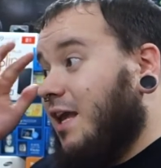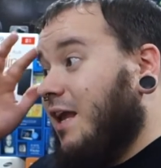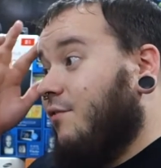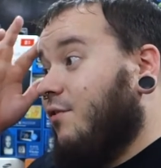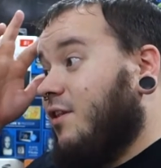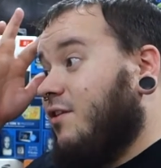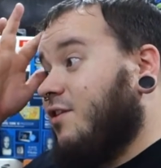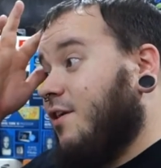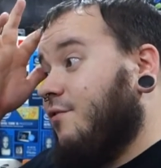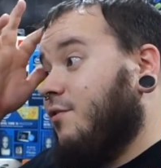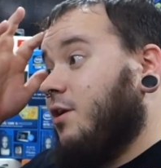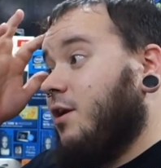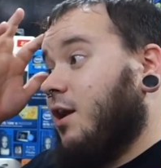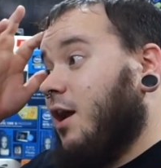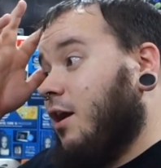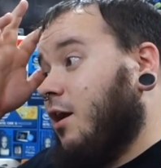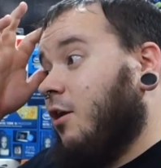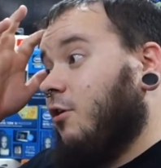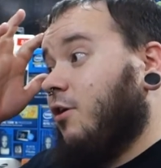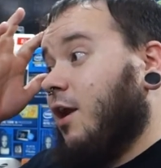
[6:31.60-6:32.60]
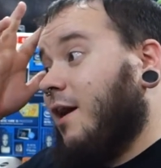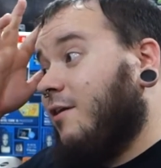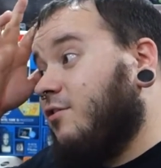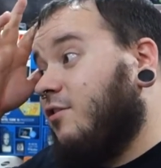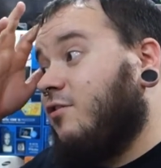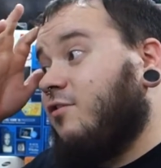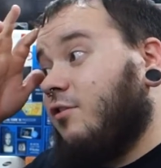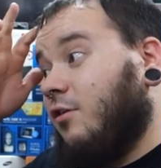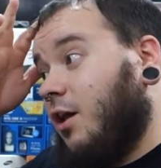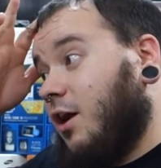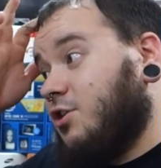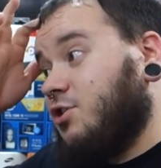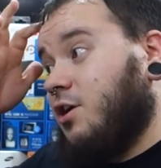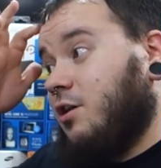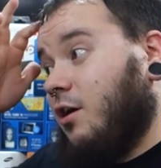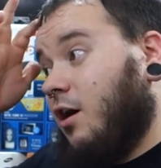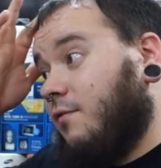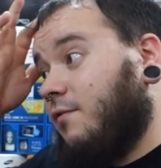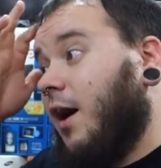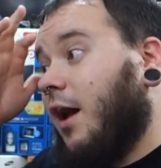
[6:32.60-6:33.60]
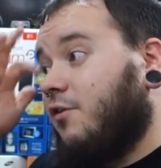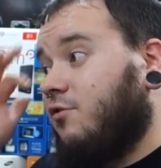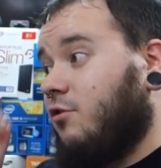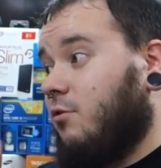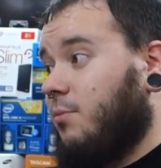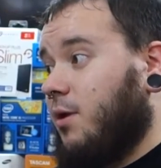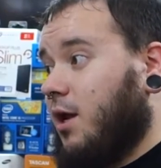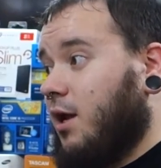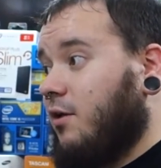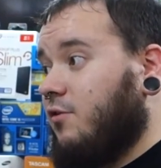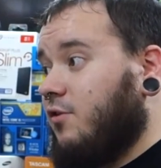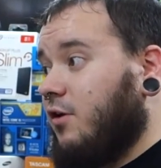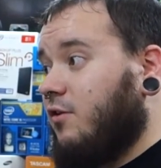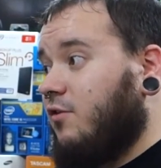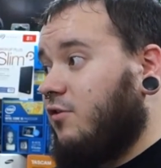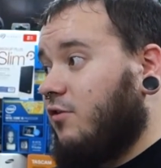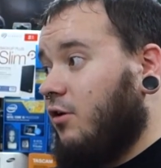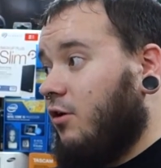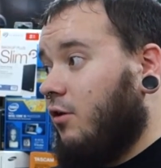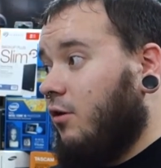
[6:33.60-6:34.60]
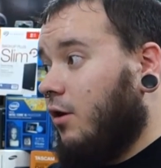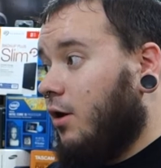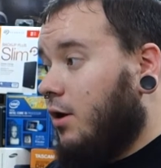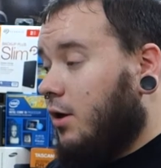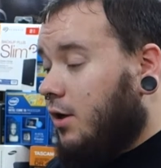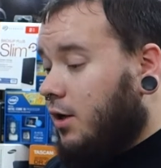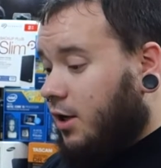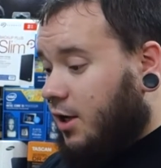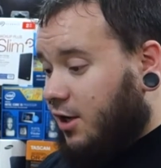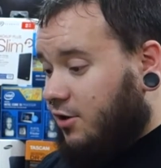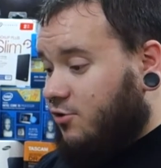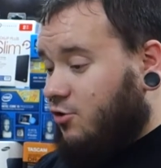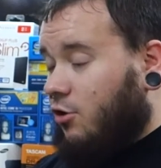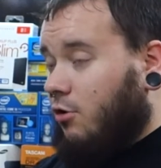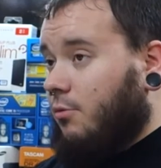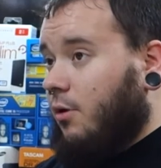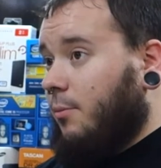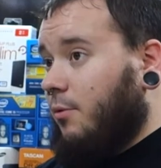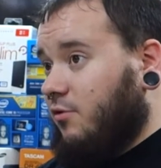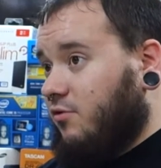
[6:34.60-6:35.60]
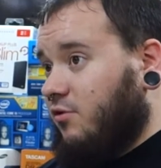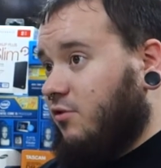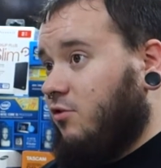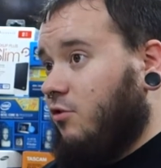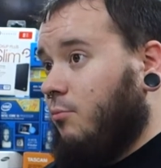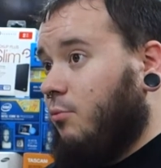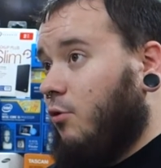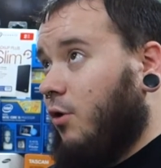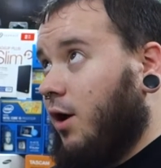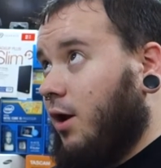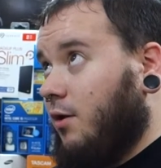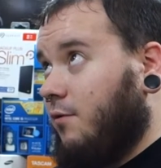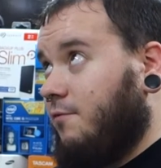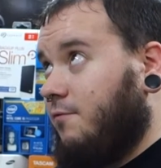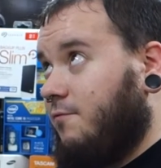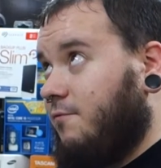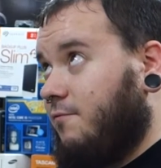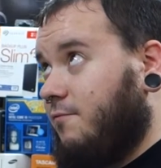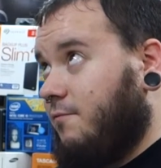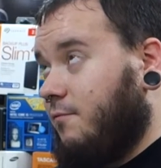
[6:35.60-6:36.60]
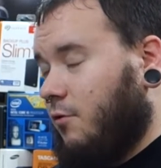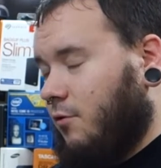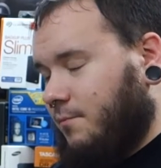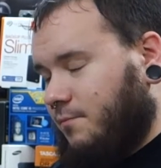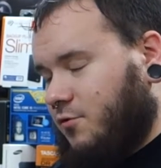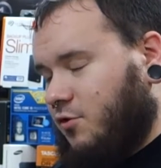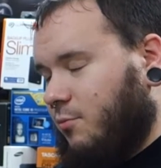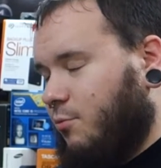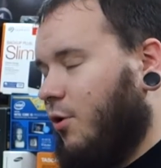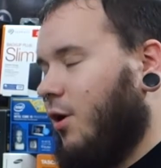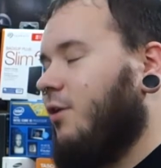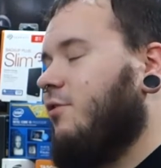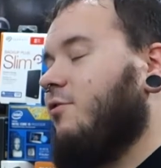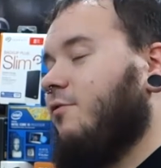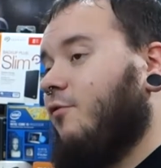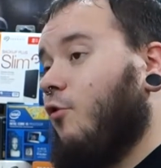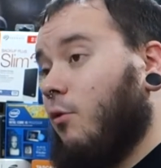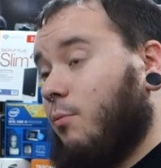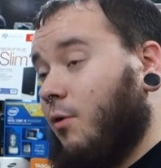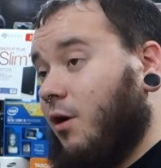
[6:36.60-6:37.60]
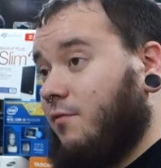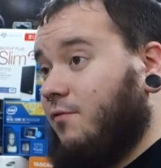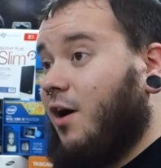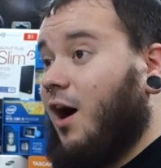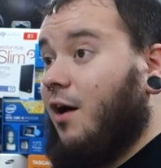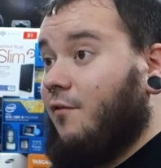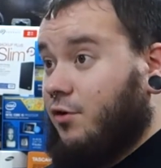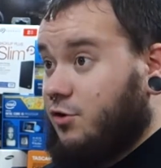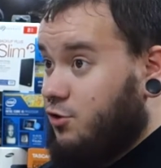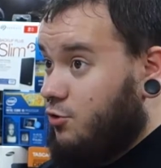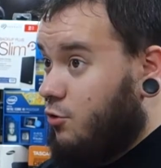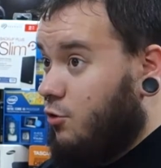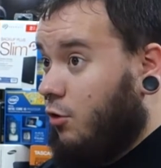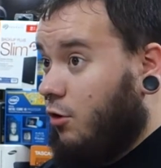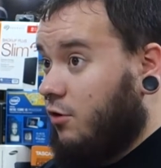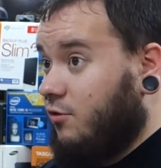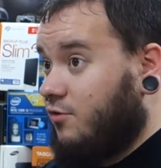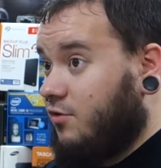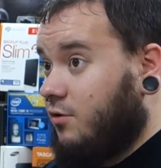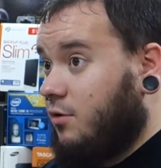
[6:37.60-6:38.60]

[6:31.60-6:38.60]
Even the 7900X is still actually a lot faster because it still can turbo boost to 4.5 on 2 cores.